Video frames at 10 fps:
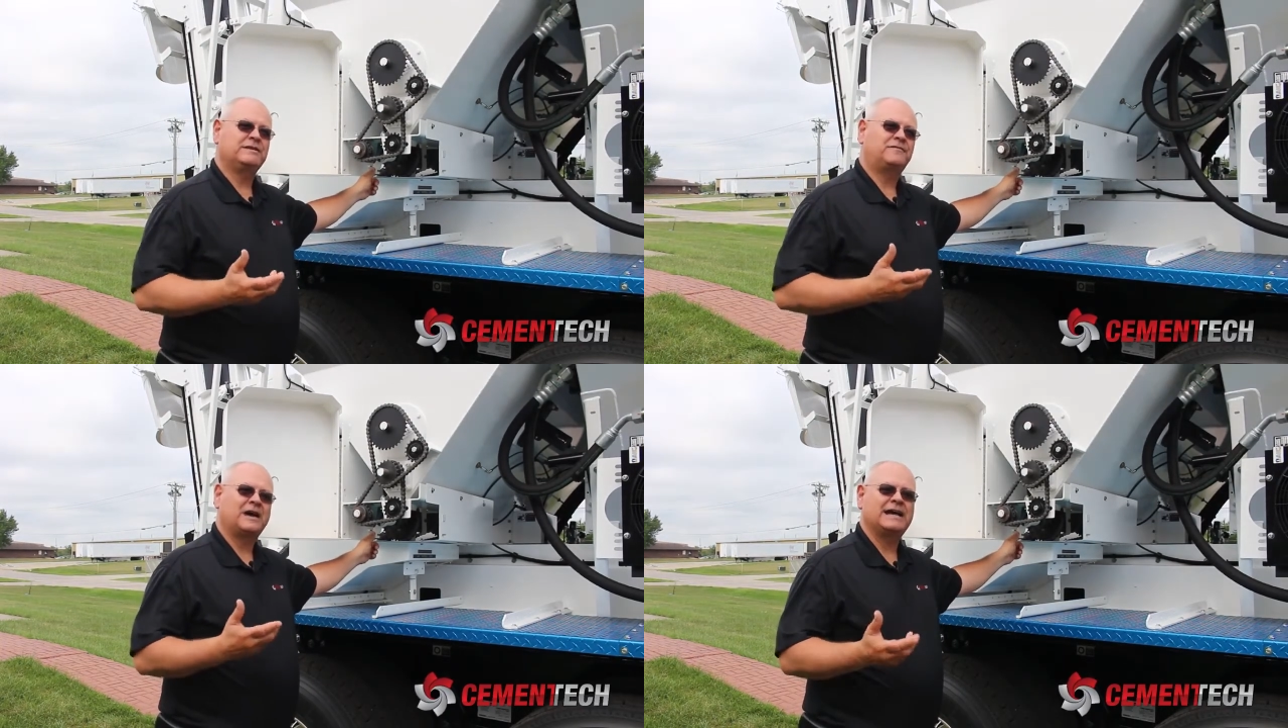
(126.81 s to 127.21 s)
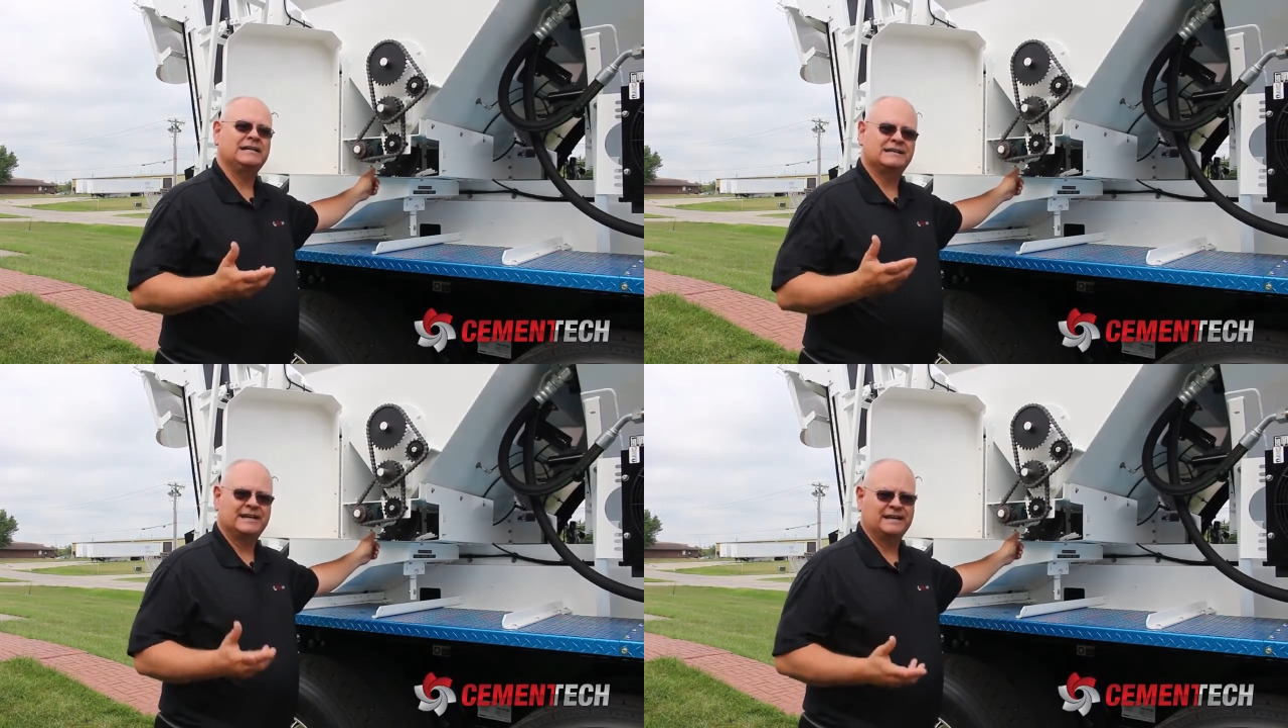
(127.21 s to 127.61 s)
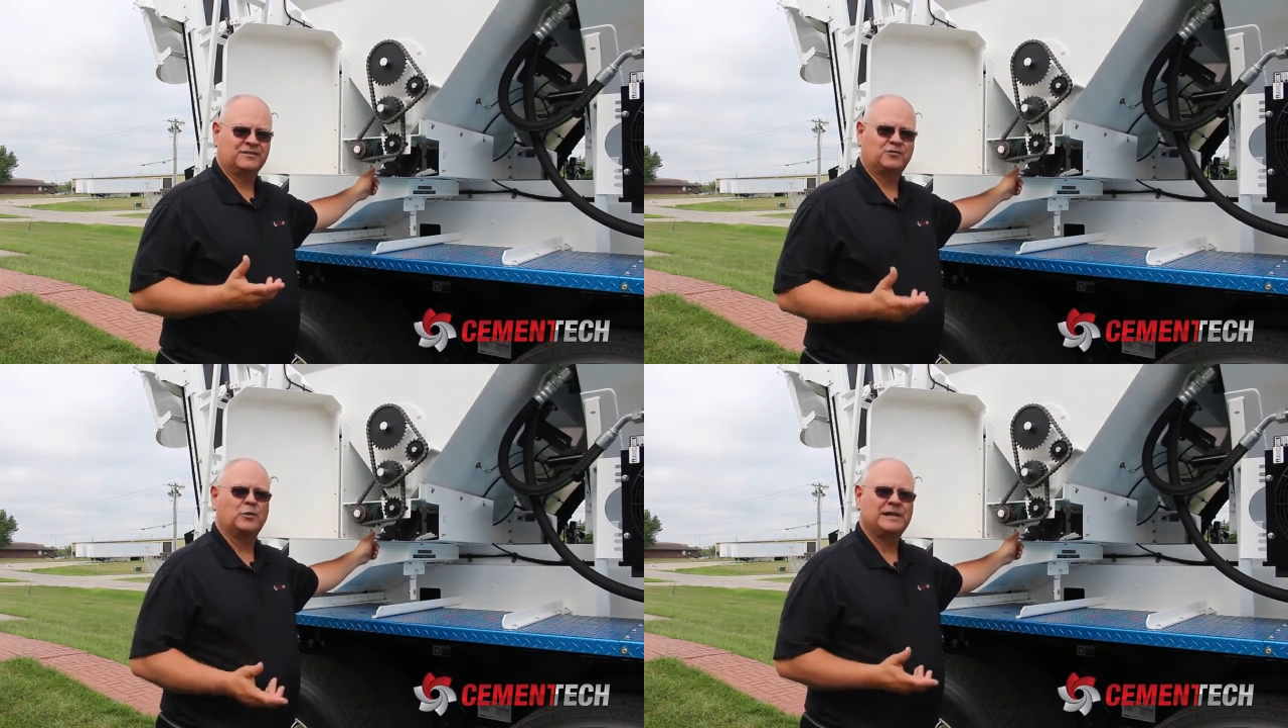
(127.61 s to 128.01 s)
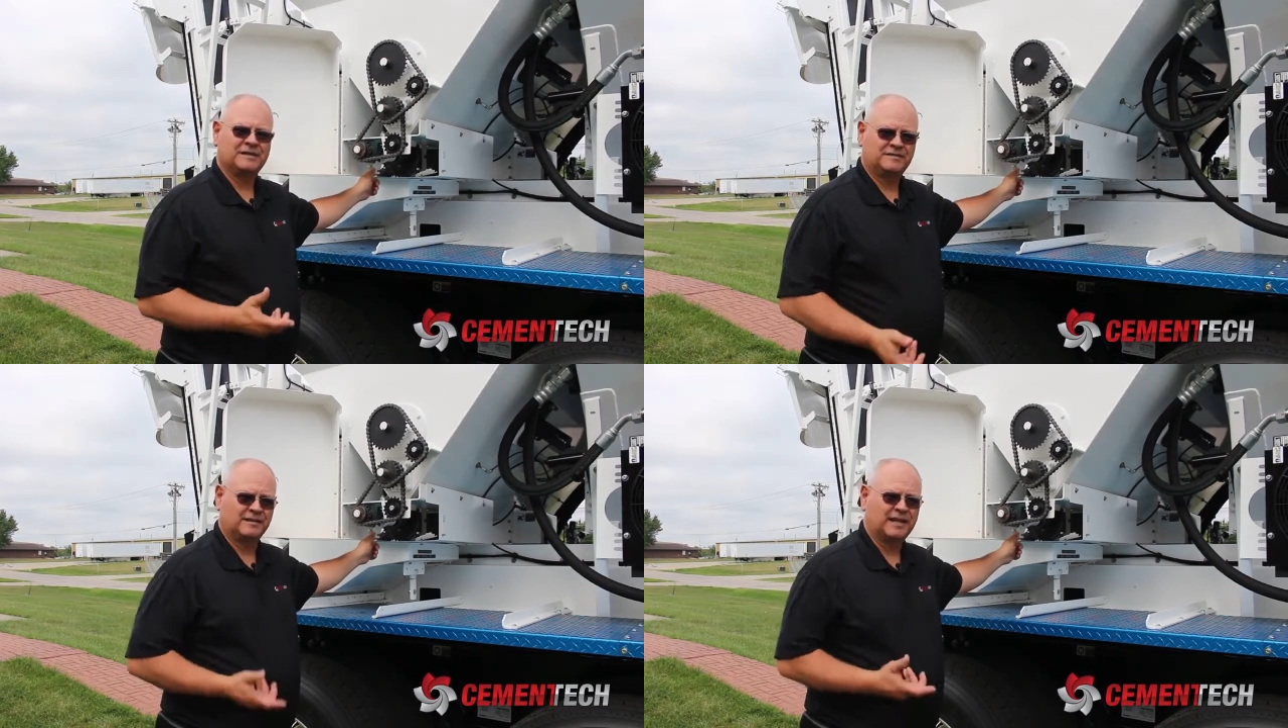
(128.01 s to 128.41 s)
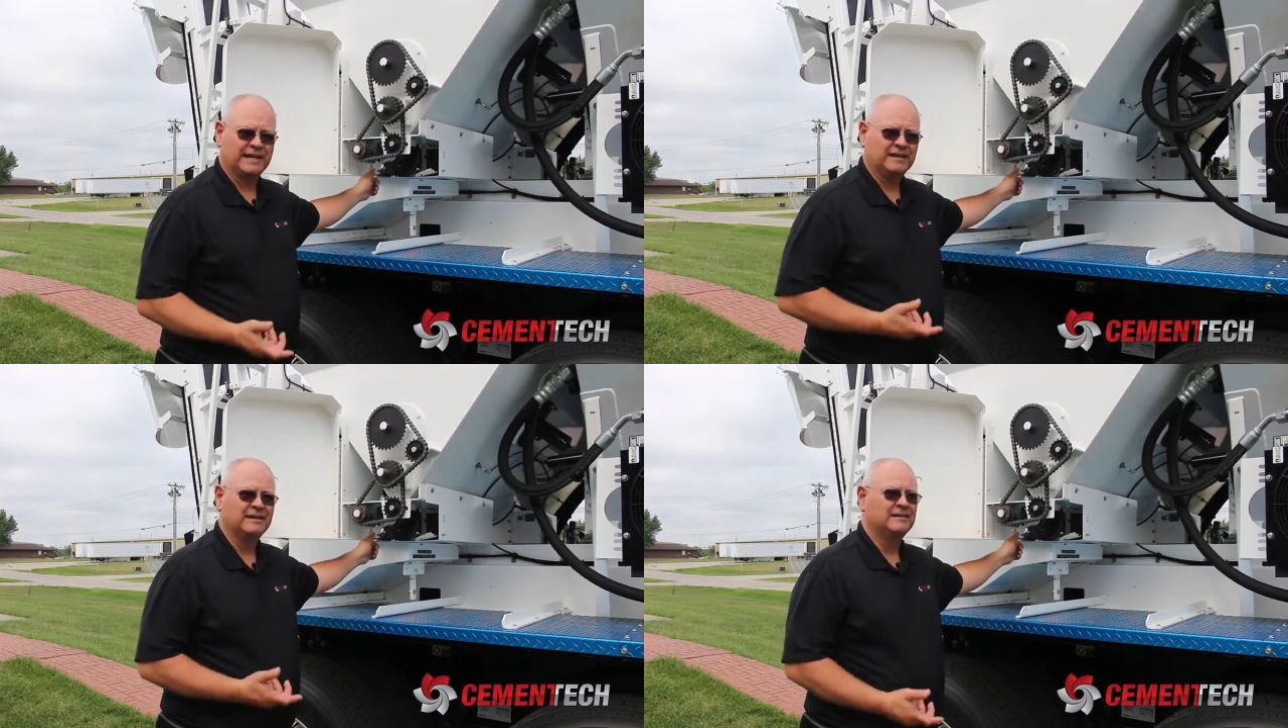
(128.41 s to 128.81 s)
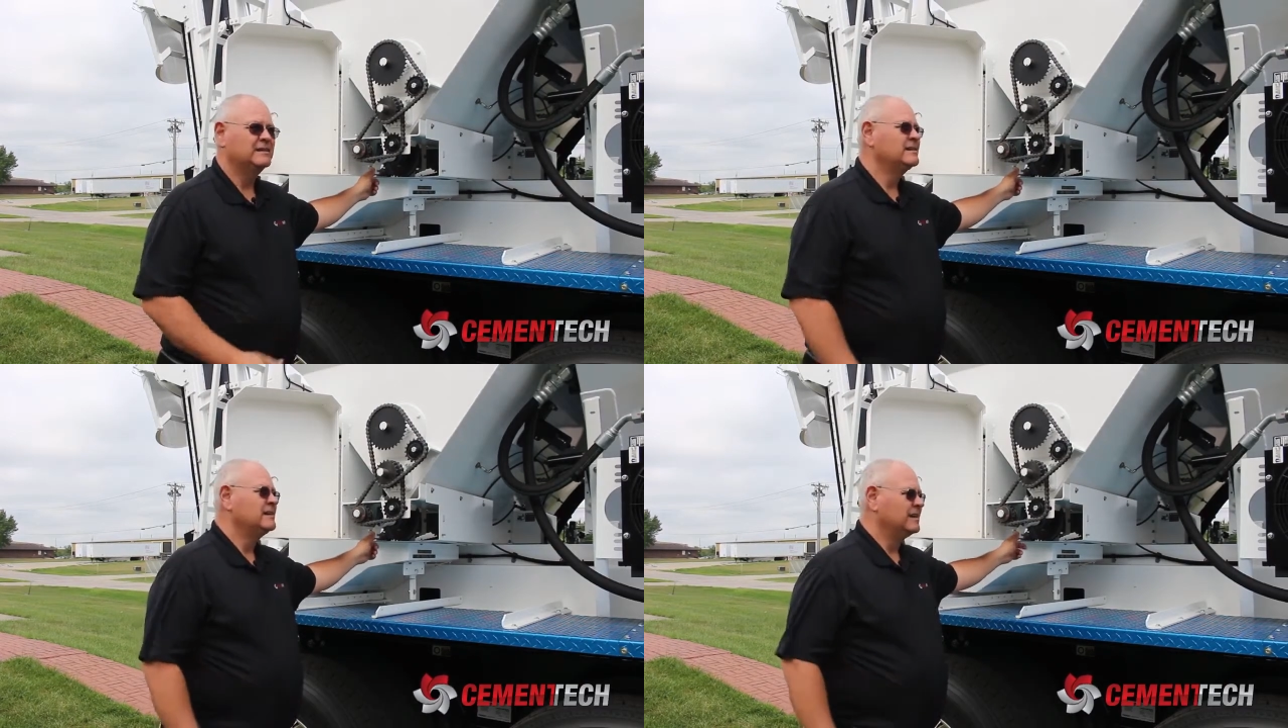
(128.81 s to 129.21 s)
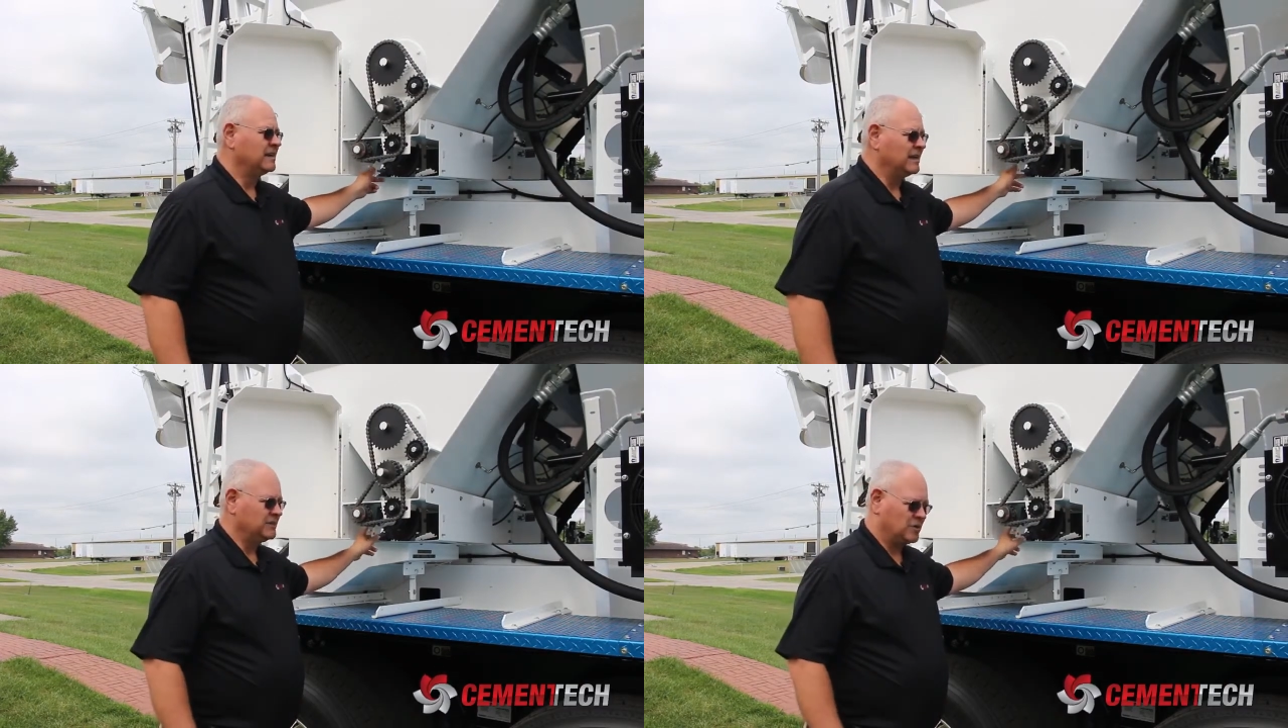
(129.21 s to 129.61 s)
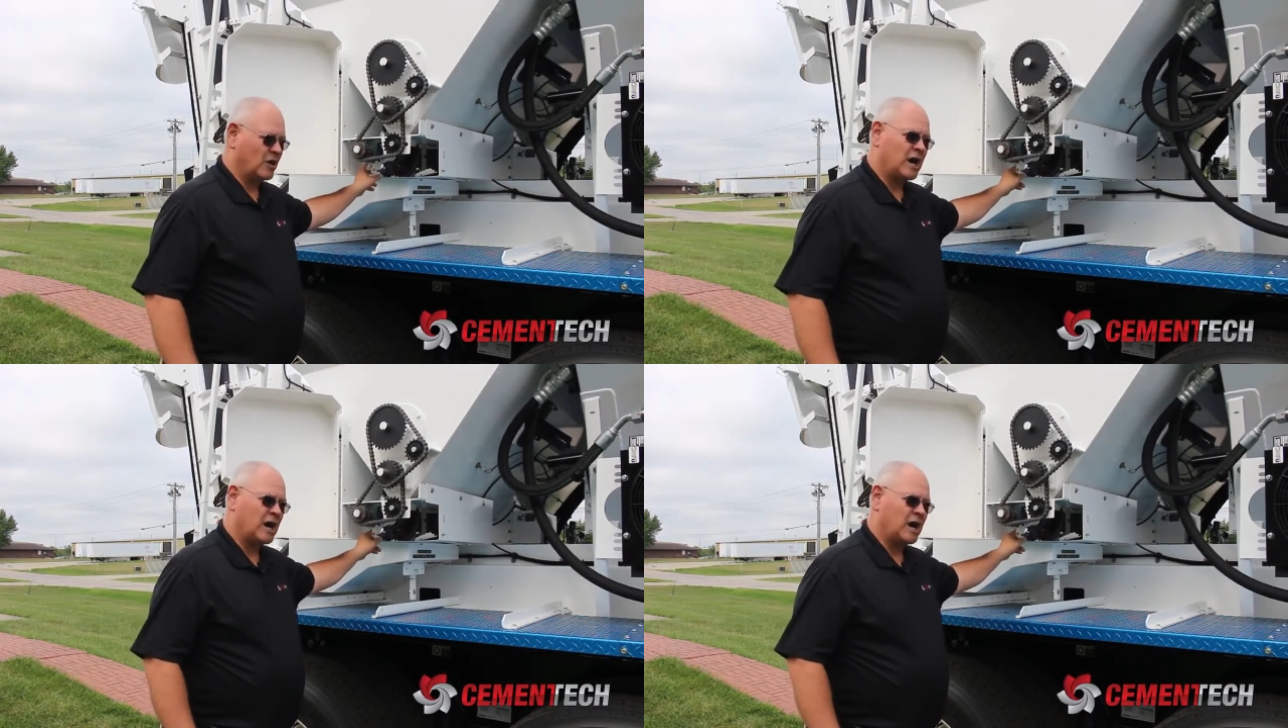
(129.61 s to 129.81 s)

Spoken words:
to find the next weakest link. So